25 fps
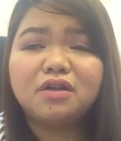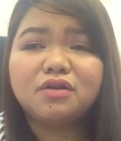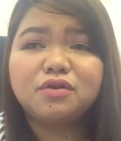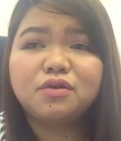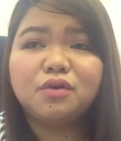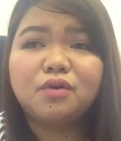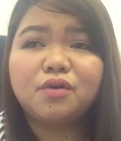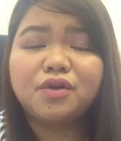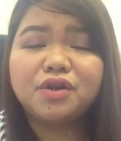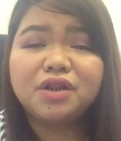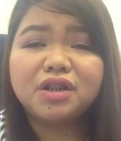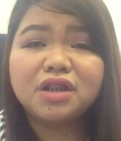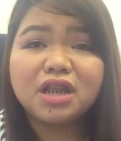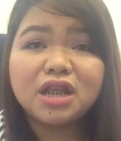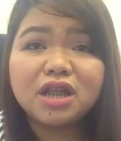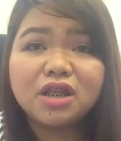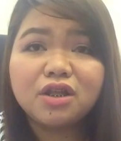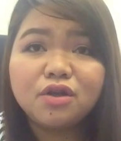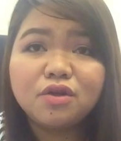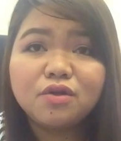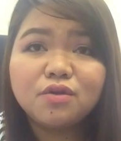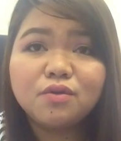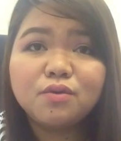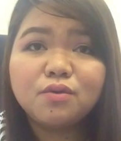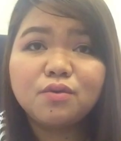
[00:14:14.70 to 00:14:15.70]
to
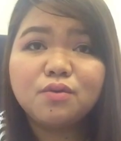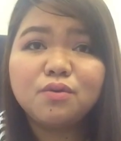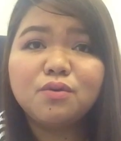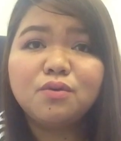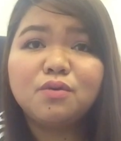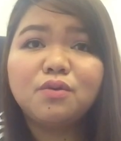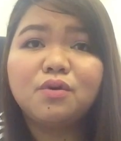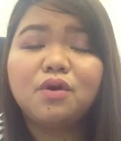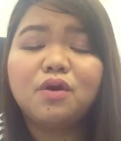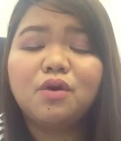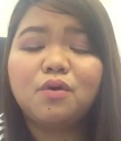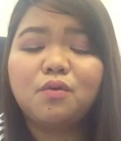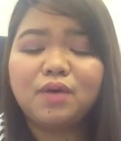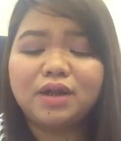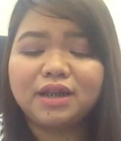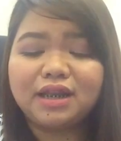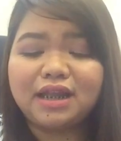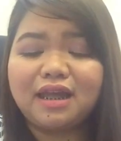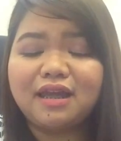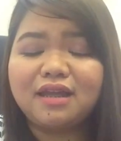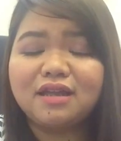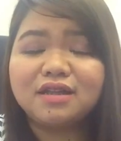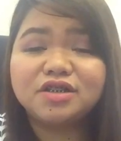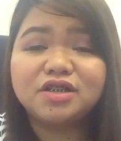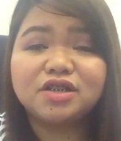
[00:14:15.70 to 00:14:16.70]
continue what
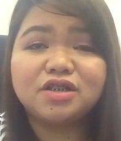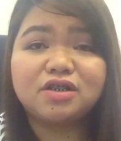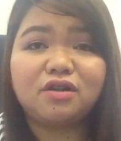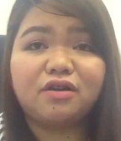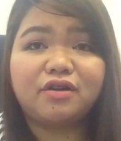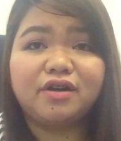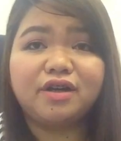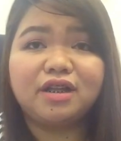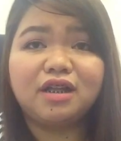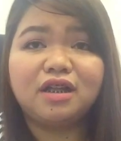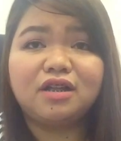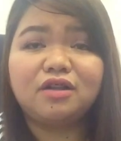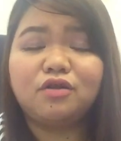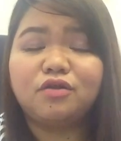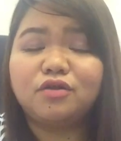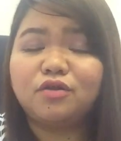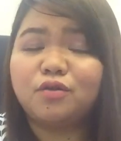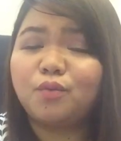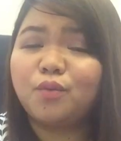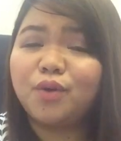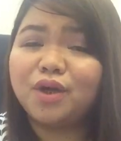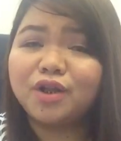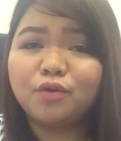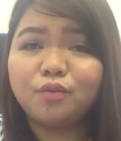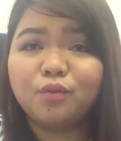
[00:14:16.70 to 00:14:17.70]
I had started or
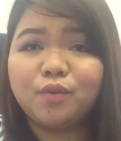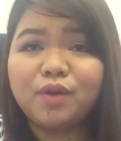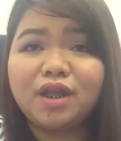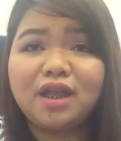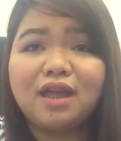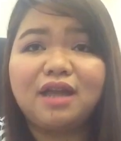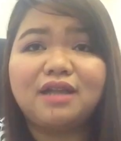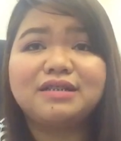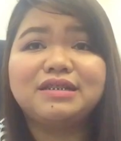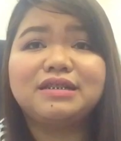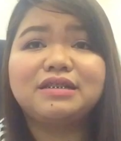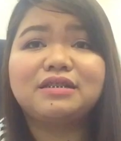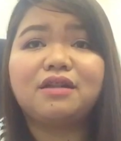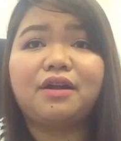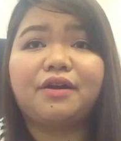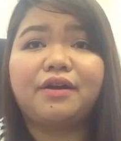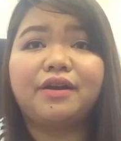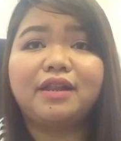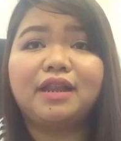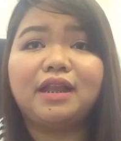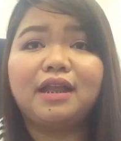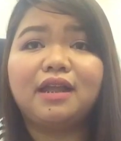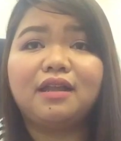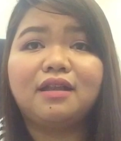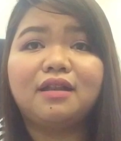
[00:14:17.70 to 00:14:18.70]
what we had
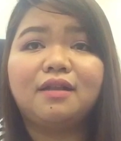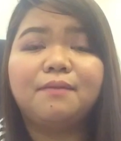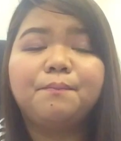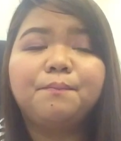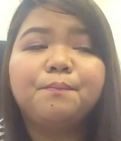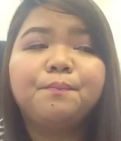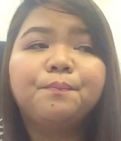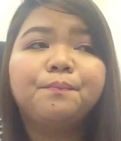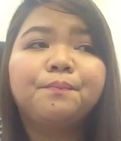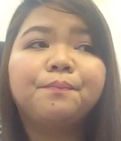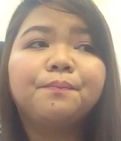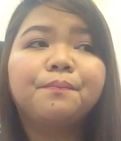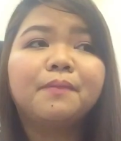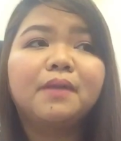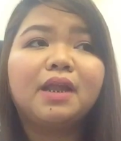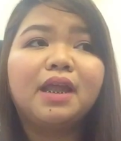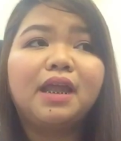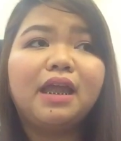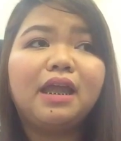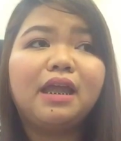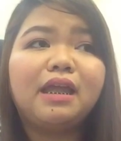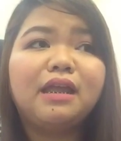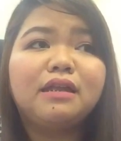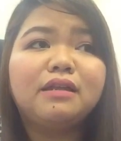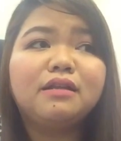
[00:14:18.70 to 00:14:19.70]
started,
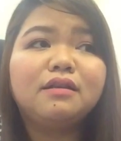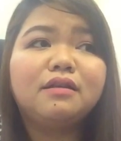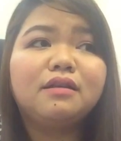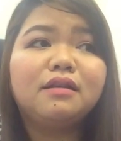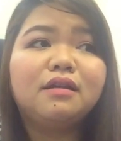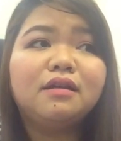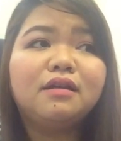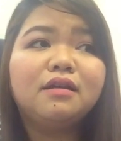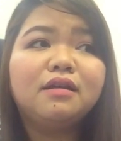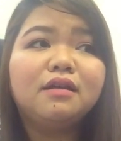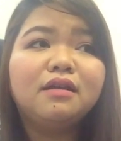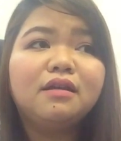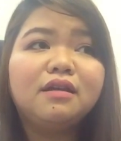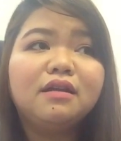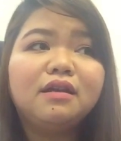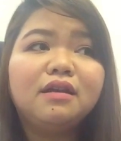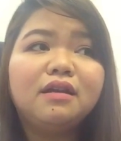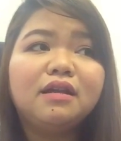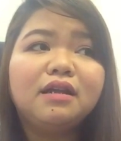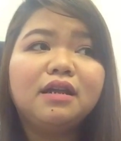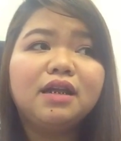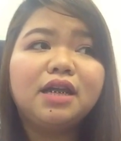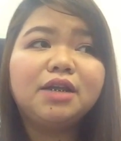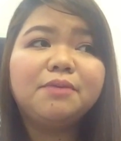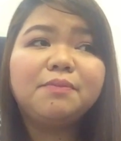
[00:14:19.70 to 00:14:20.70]
and
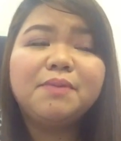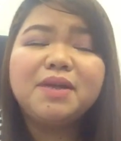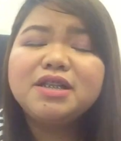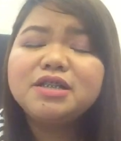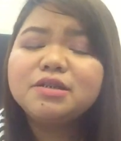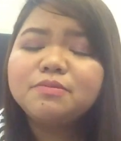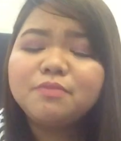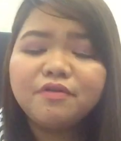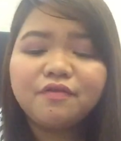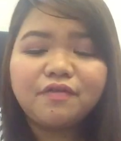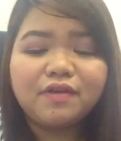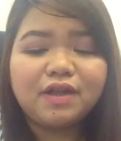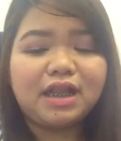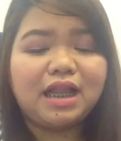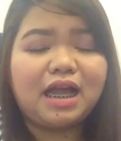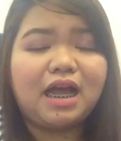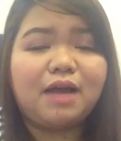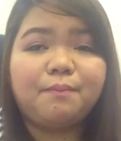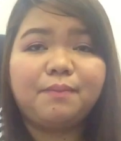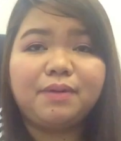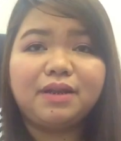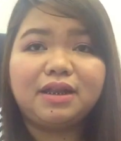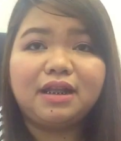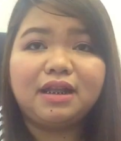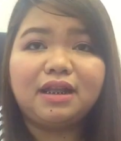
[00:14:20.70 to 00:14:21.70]
it makes me feel
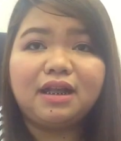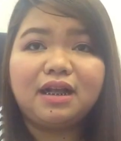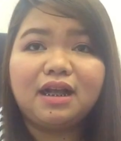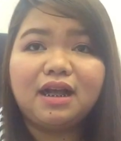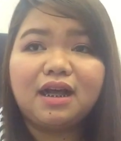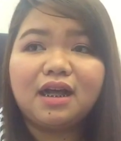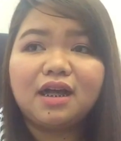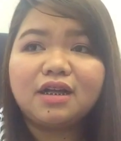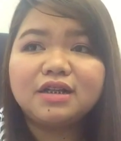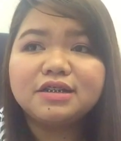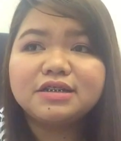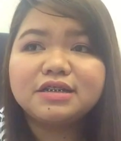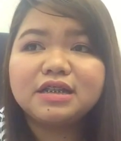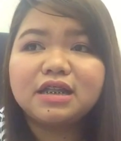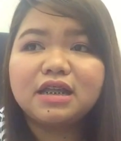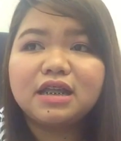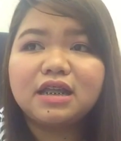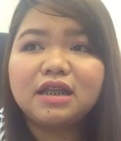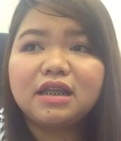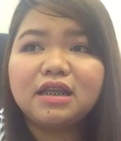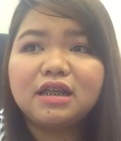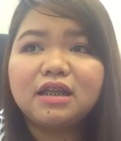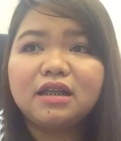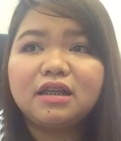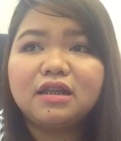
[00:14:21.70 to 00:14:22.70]
happy talaga kasi
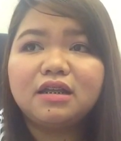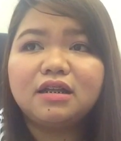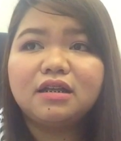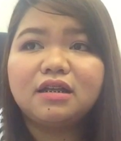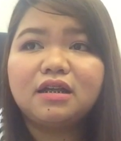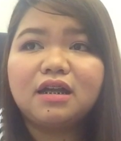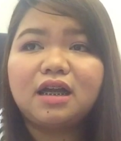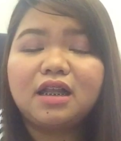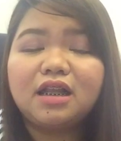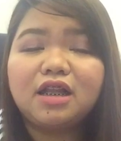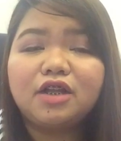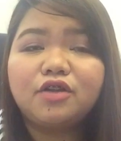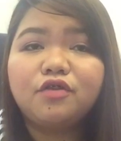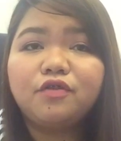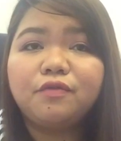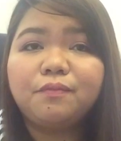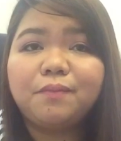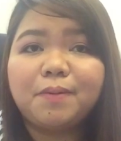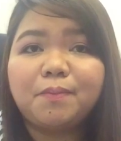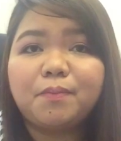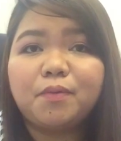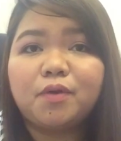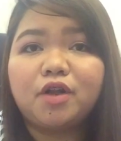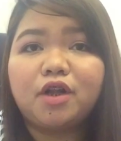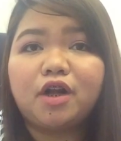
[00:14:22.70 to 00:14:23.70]
a lot of
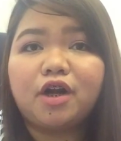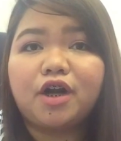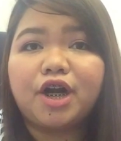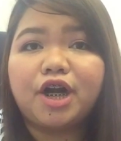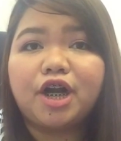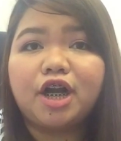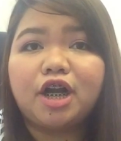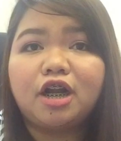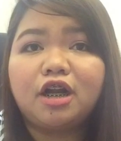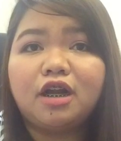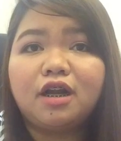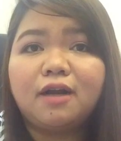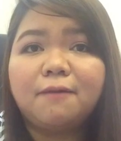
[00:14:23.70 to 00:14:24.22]
people are